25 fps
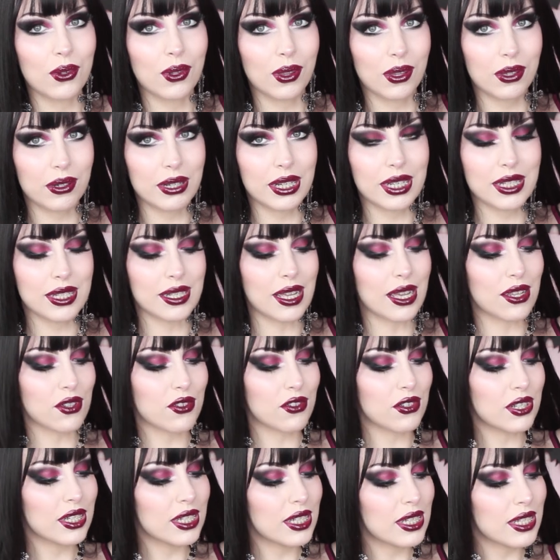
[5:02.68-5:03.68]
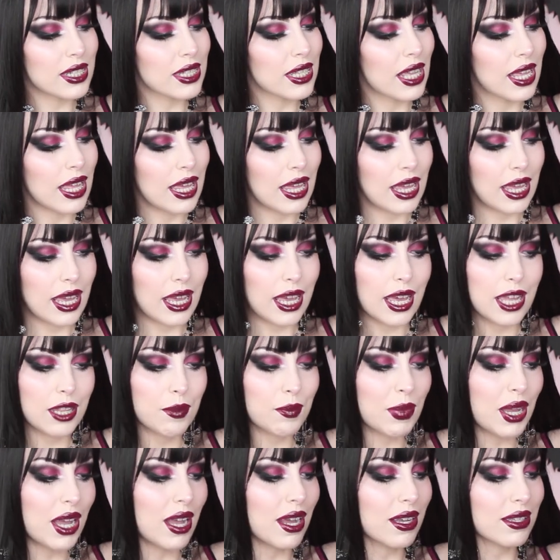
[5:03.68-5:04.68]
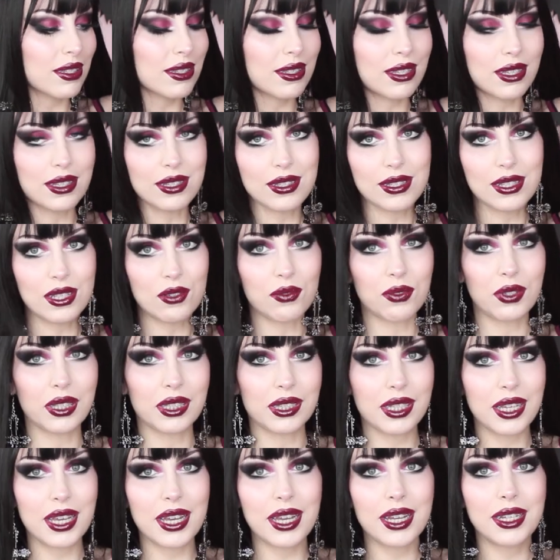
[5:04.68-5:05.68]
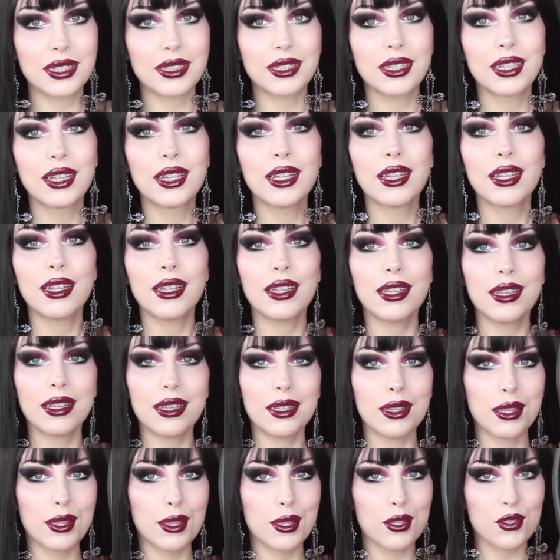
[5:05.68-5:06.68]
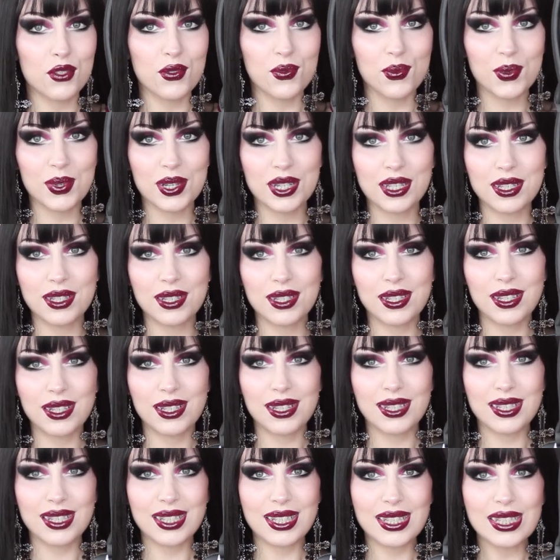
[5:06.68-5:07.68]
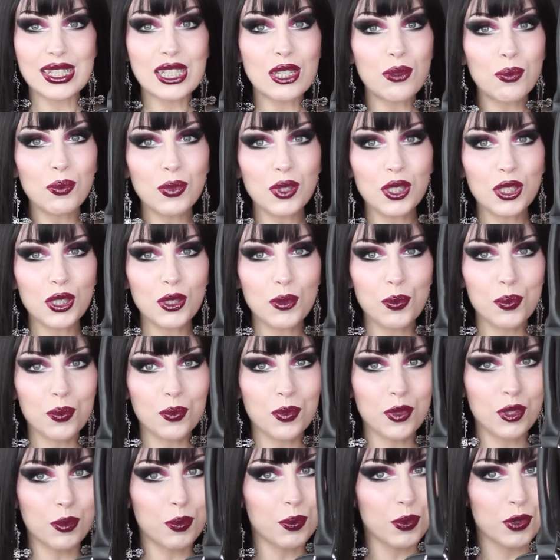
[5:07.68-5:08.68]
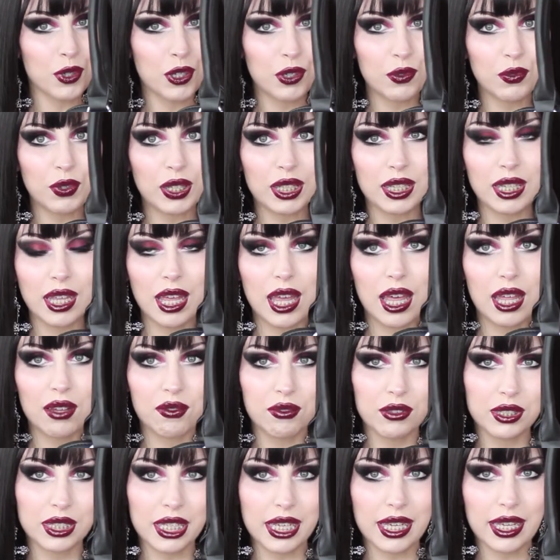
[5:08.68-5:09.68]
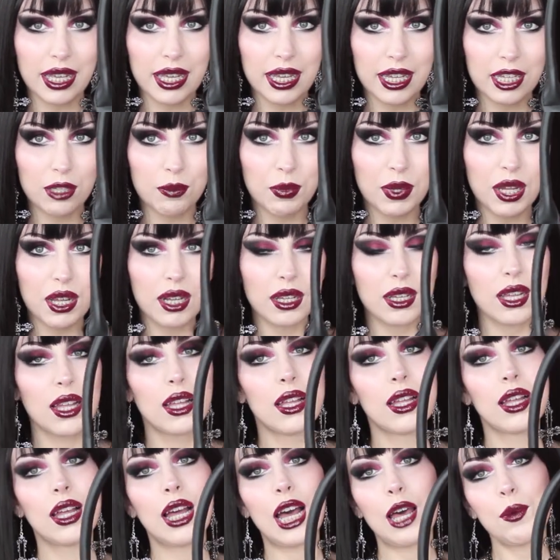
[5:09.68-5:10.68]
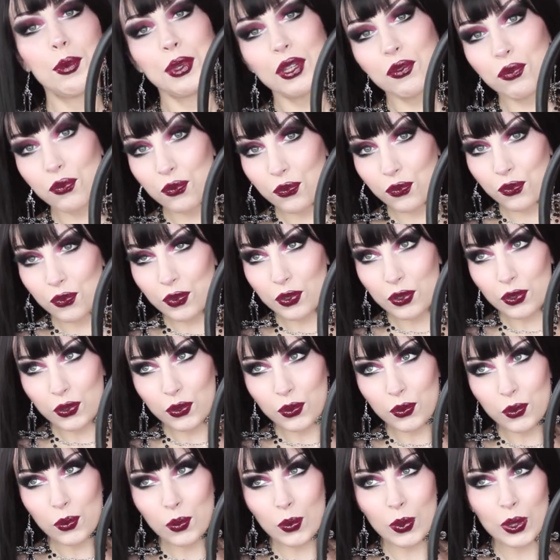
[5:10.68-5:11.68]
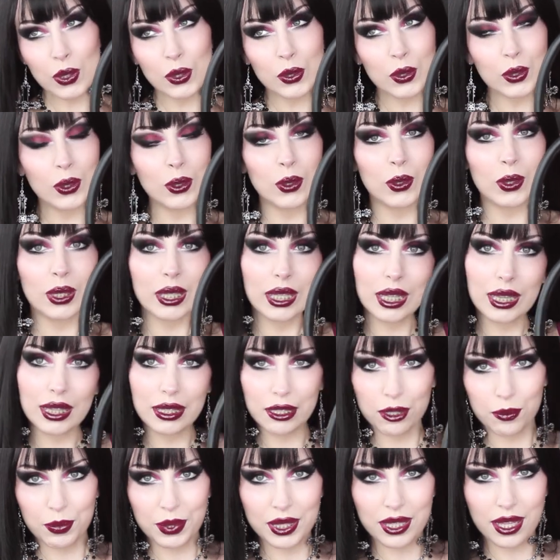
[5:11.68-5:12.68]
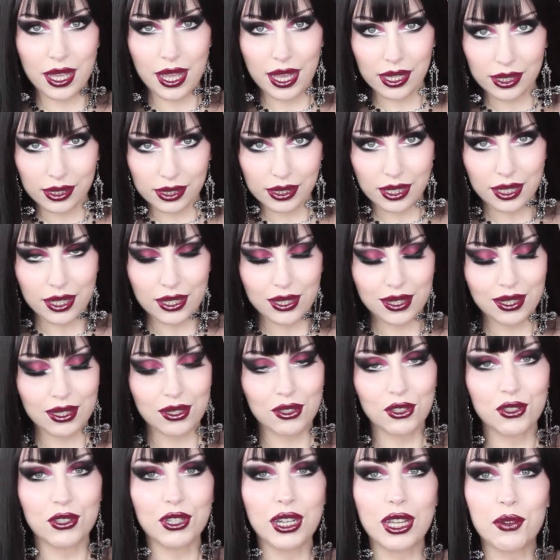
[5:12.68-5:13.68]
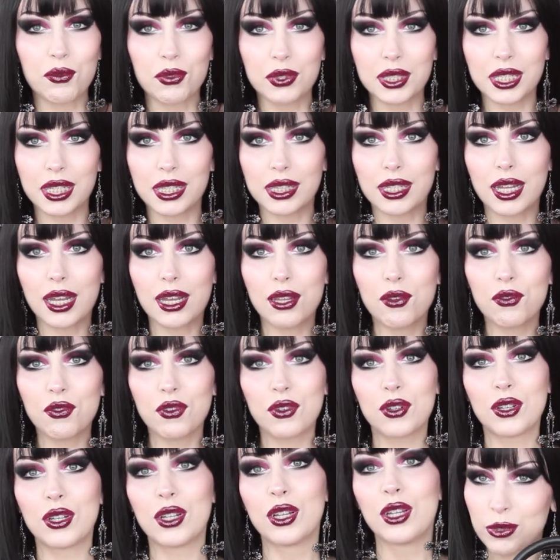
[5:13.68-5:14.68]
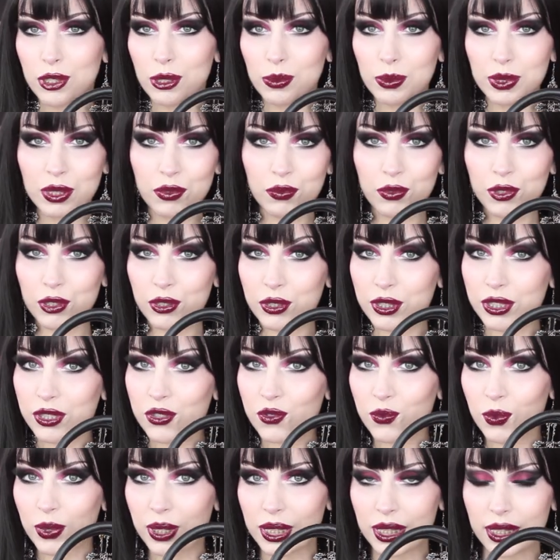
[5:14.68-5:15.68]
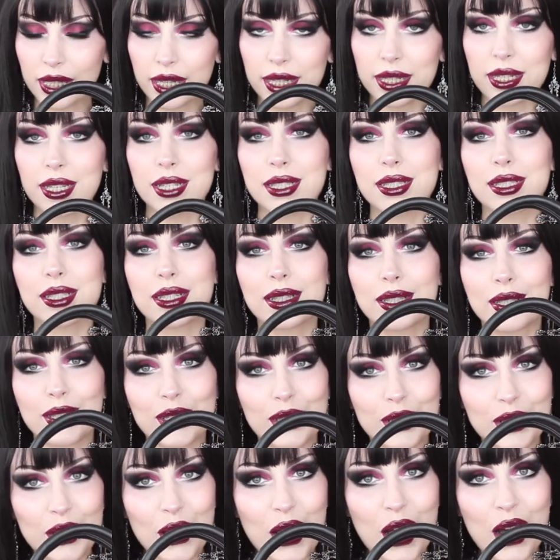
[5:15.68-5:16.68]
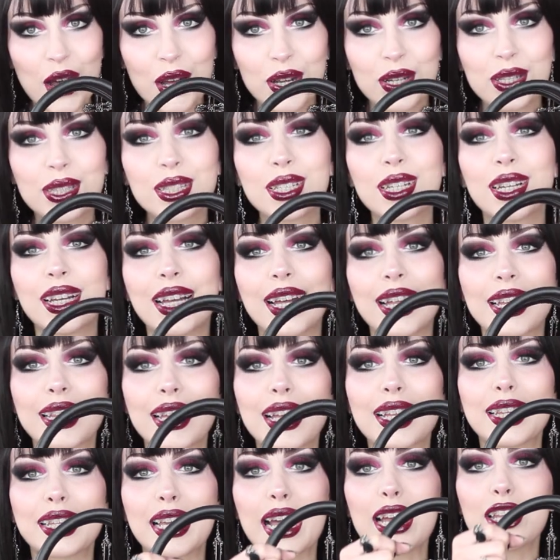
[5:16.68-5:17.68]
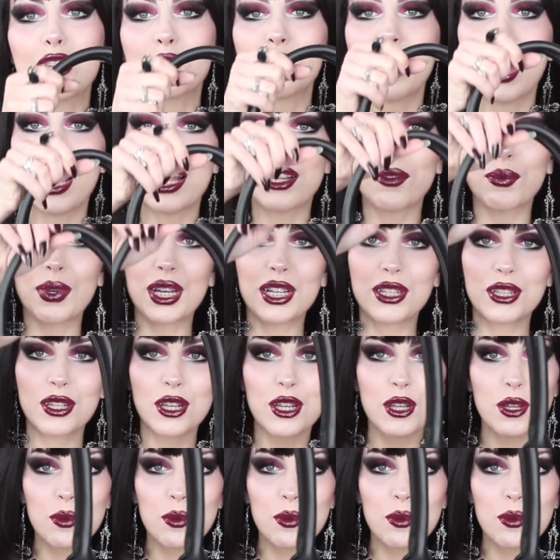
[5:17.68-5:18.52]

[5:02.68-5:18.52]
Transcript: all their accessories, handbags and stuff like that. And this one is simply the perfect everyday handbag. I mean, if you want to look a little bit elegant in your everyday life, probably if you're just wearing leggings, it's not that kind of handbag.